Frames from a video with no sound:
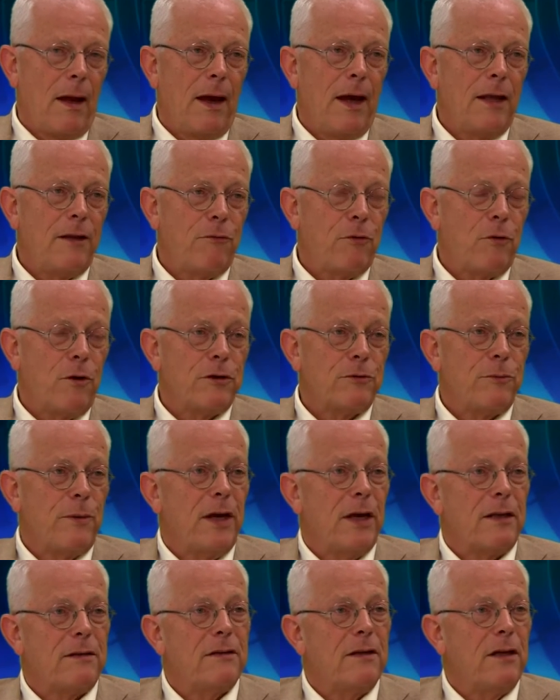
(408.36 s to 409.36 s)
And of course
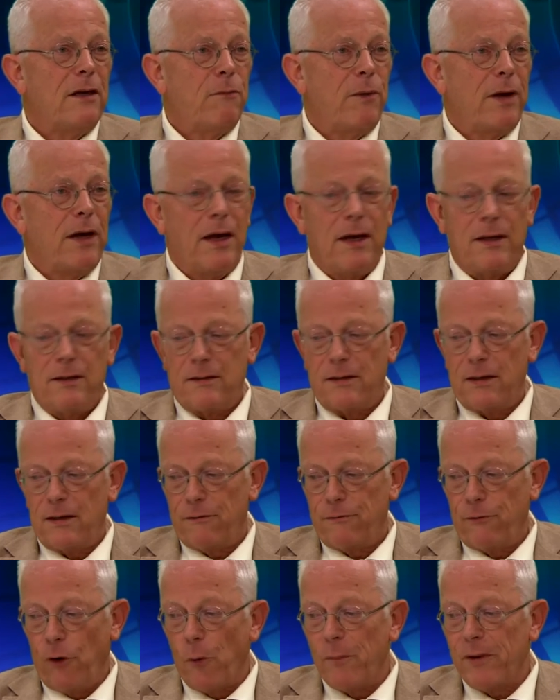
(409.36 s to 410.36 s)
we
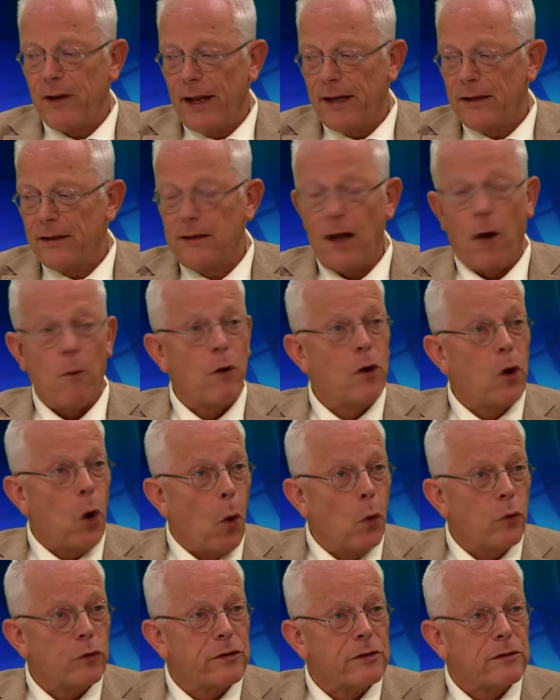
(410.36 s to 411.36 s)
had formulated our
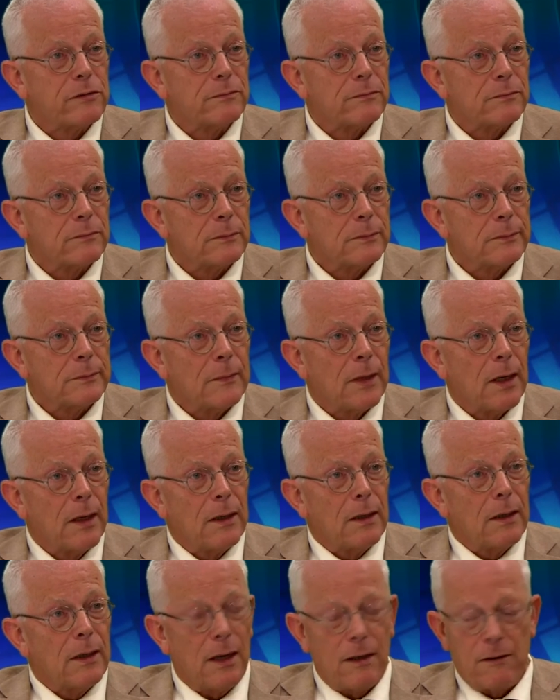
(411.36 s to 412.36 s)
goals,
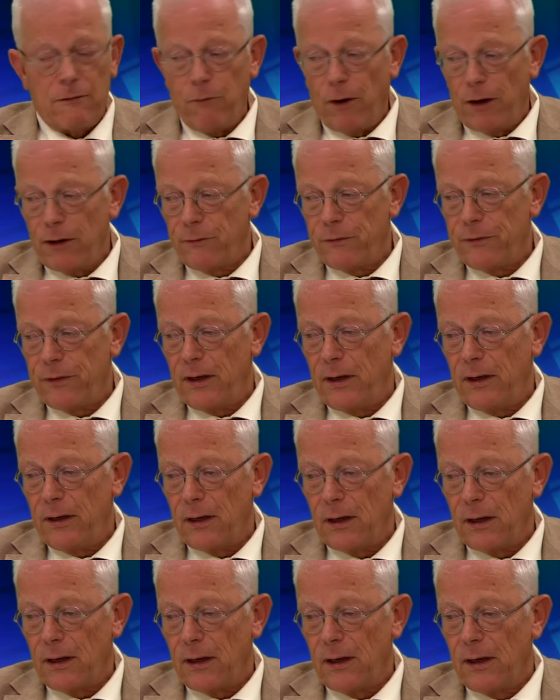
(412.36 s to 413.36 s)
and one of
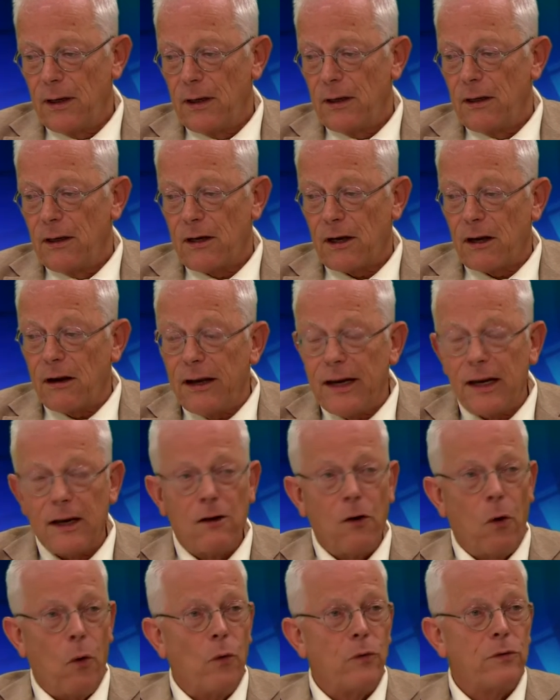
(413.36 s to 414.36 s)
the clear
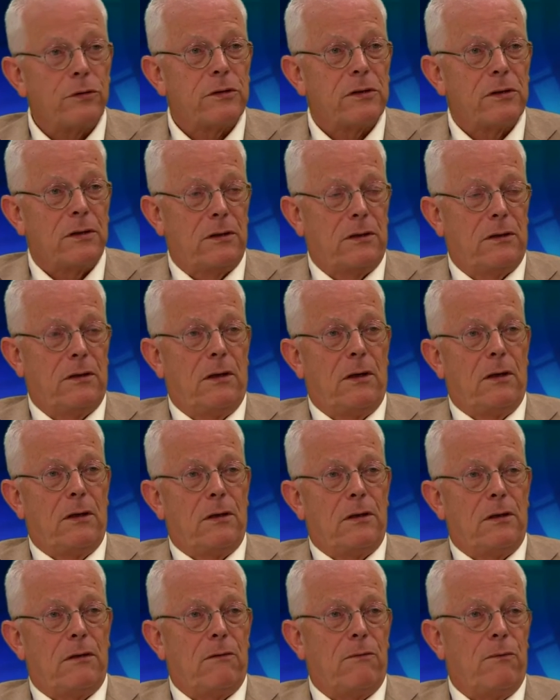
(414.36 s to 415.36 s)
goals
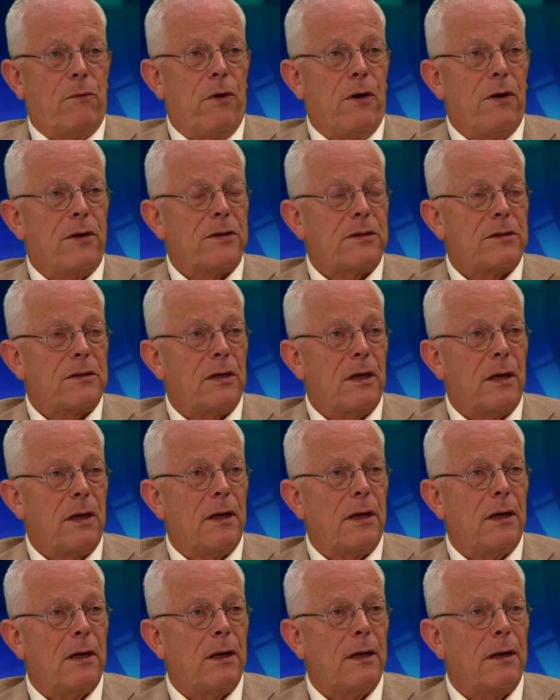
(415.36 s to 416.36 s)
was
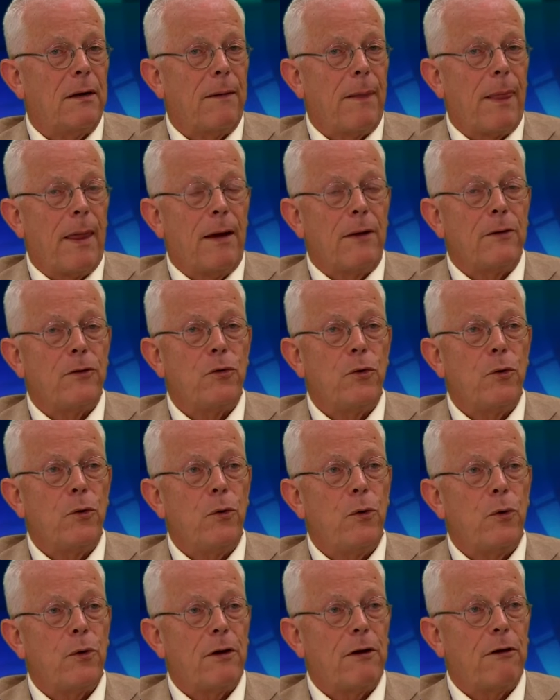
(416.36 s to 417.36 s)

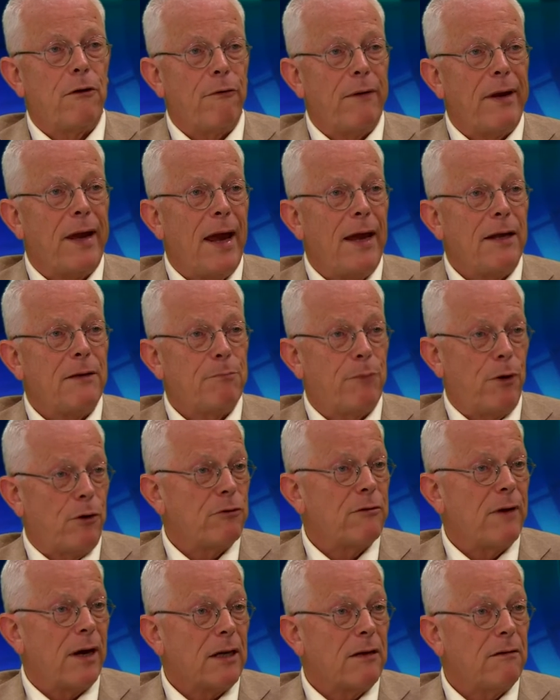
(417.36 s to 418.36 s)
to create
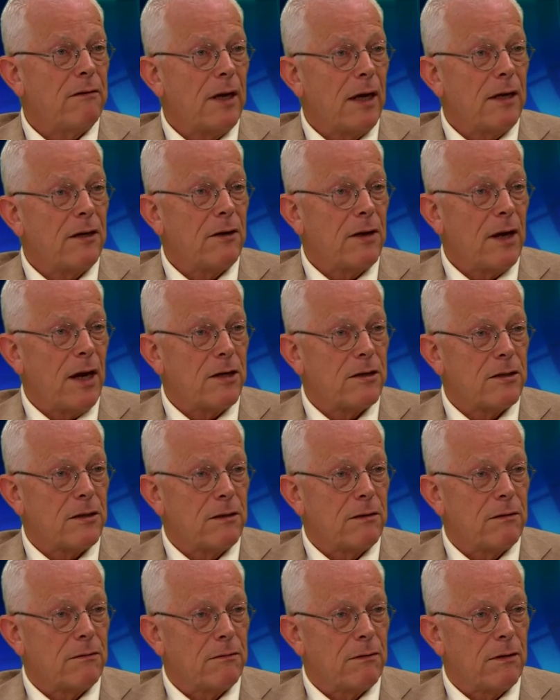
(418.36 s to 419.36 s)
postgraduate
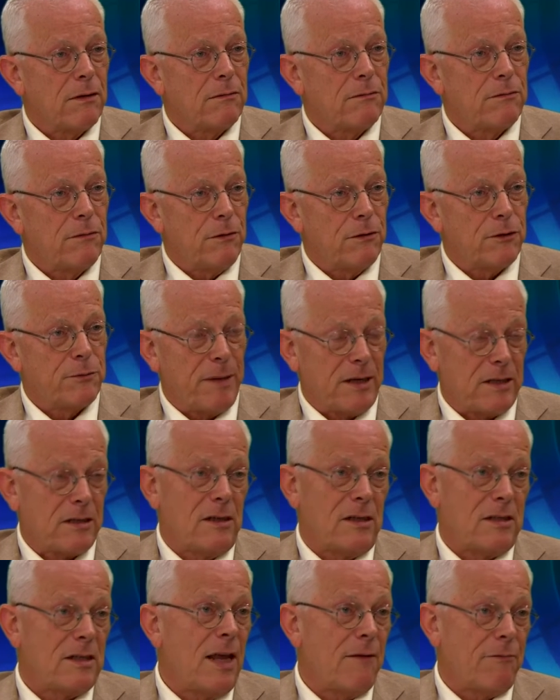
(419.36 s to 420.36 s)
education to a
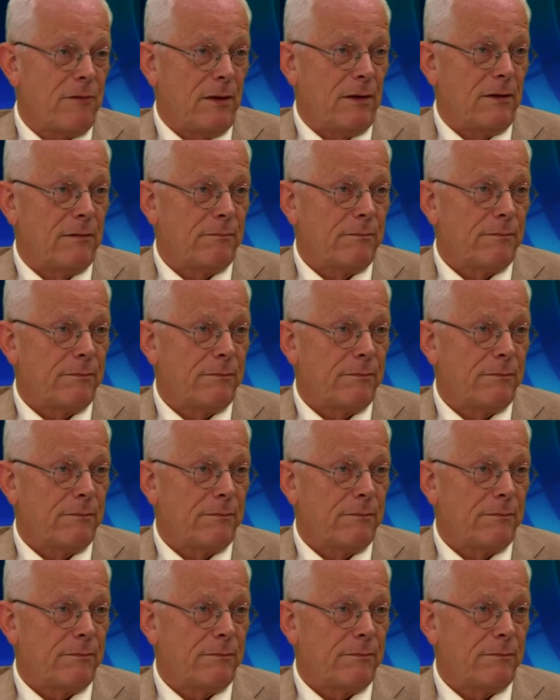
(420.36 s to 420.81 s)
specialist level.